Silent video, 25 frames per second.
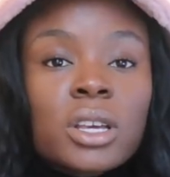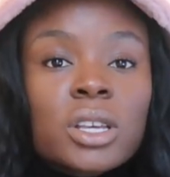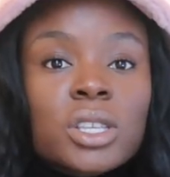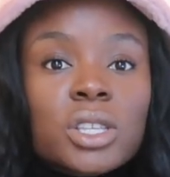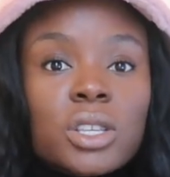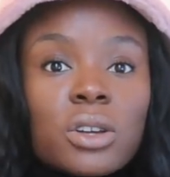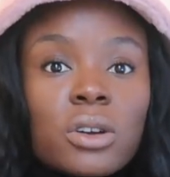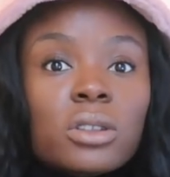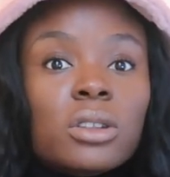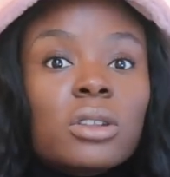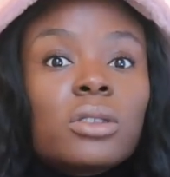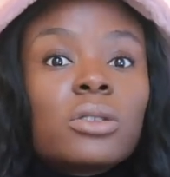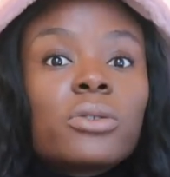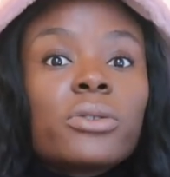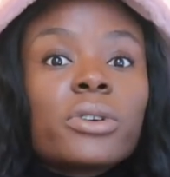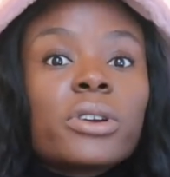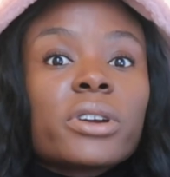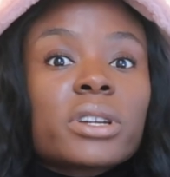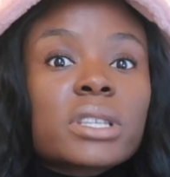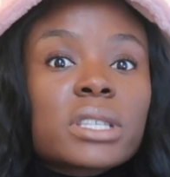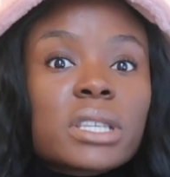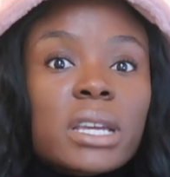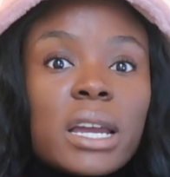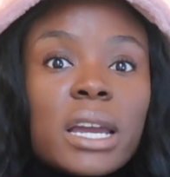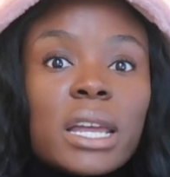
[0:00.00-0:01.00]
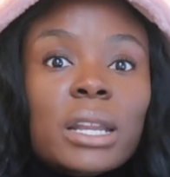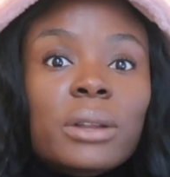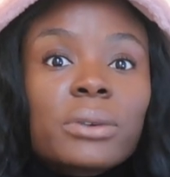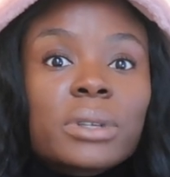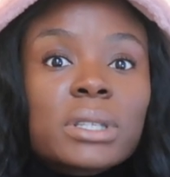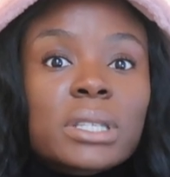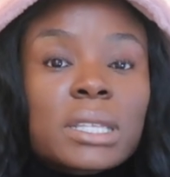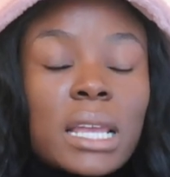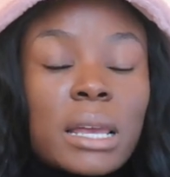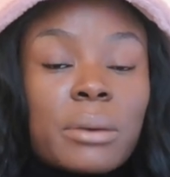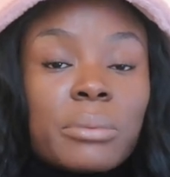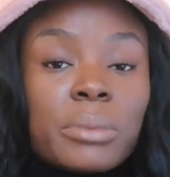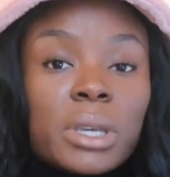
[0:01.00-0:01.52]
So on the lawyer side,
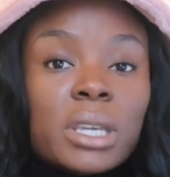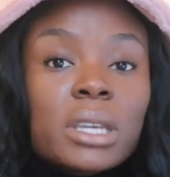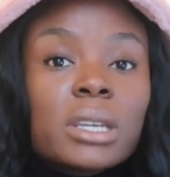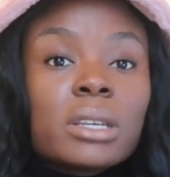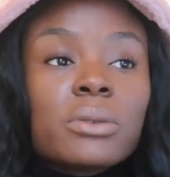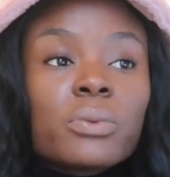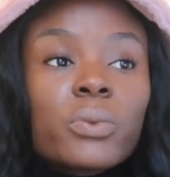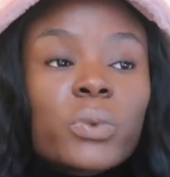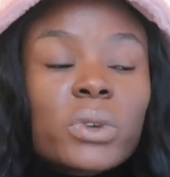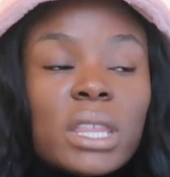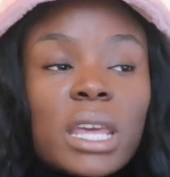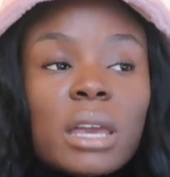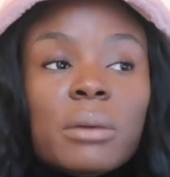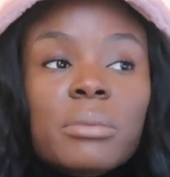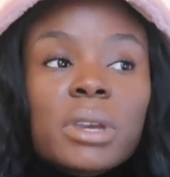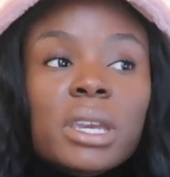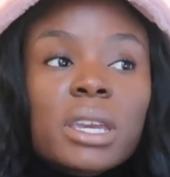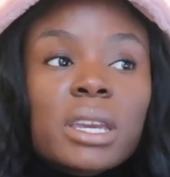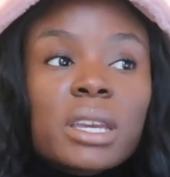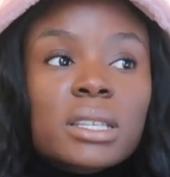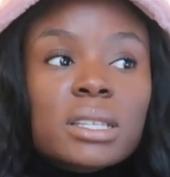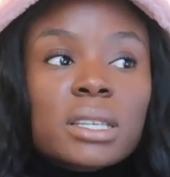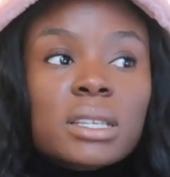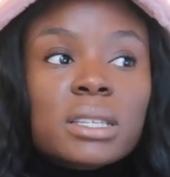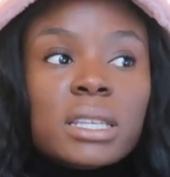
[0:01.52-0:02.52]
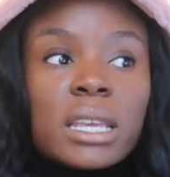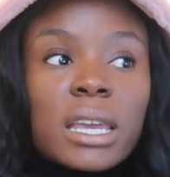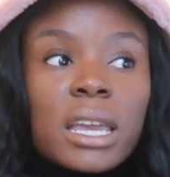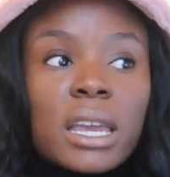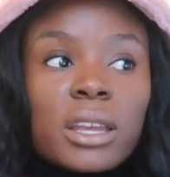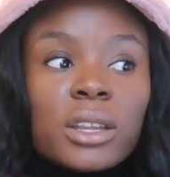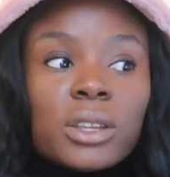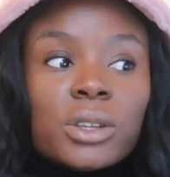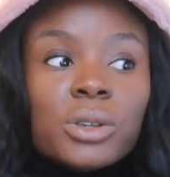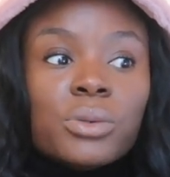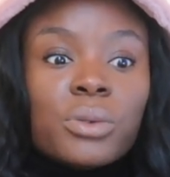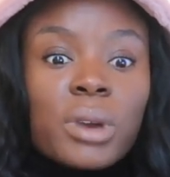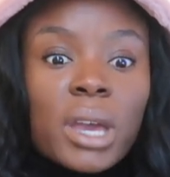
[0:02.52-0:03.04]
what that means is
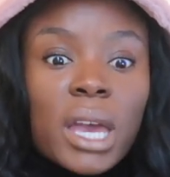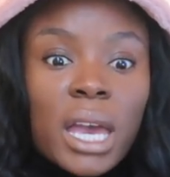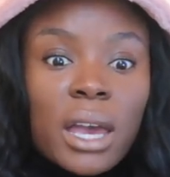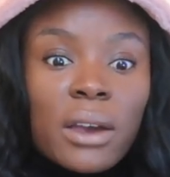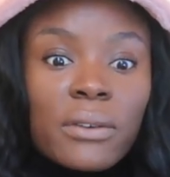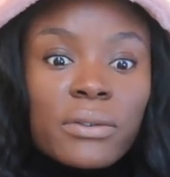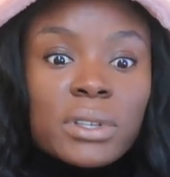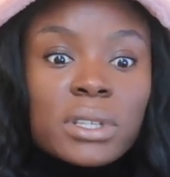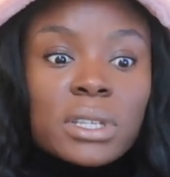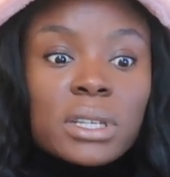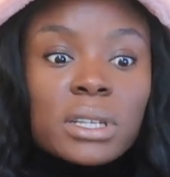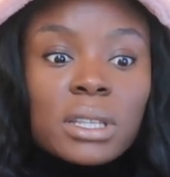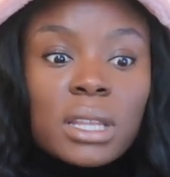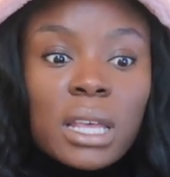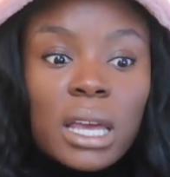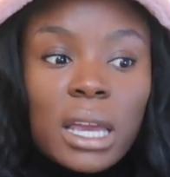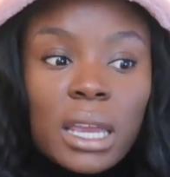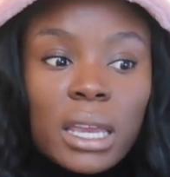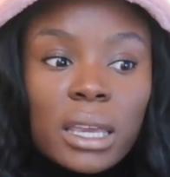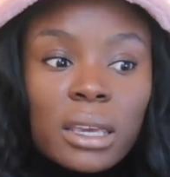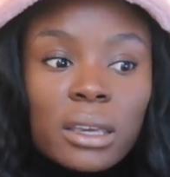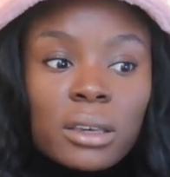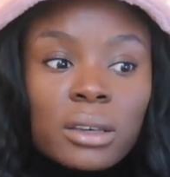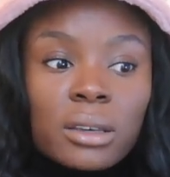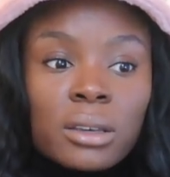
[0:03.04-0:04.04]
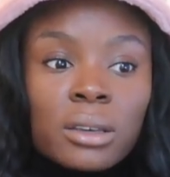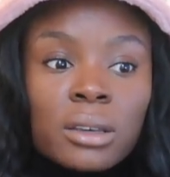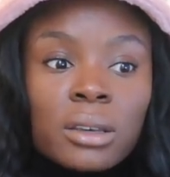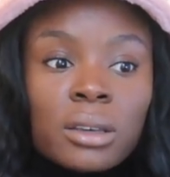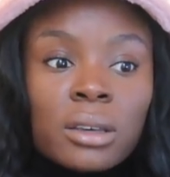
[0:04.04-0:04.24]
that you have to, like,